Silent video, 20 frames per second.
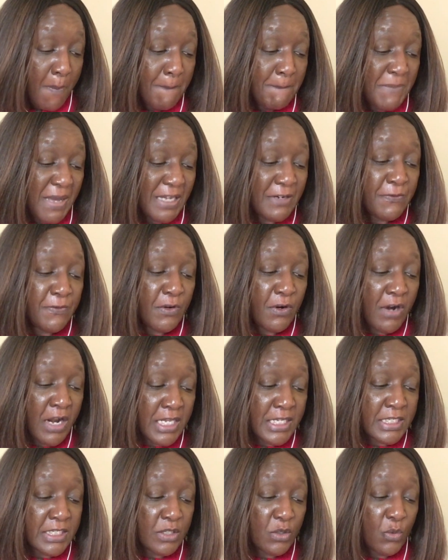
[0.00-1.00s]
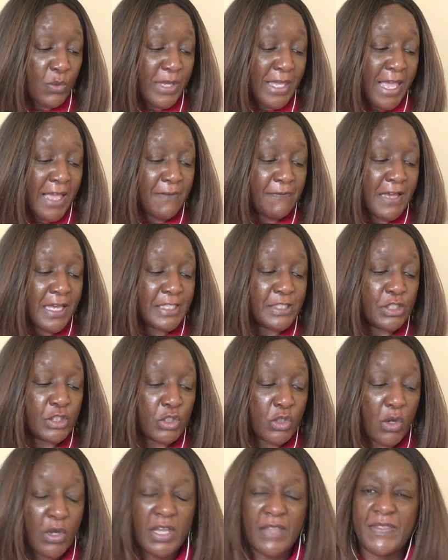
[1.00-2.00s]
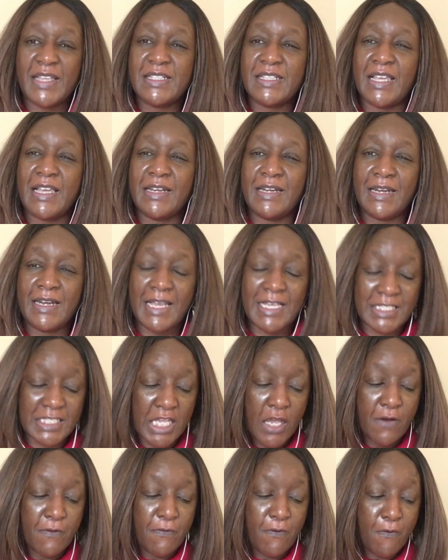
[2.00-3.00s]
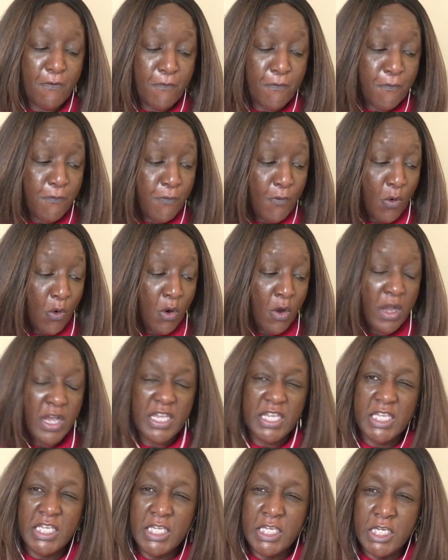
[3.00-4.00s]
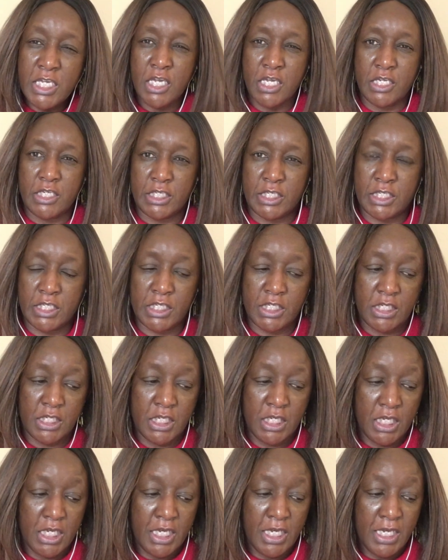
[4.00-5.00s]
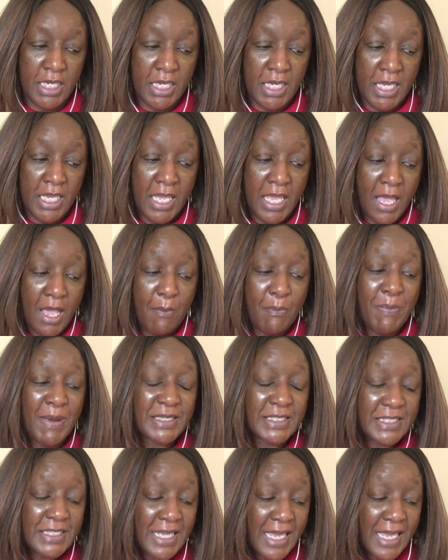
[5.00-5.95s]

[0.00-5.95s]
but for us, we have a stock that can last for 4 years. But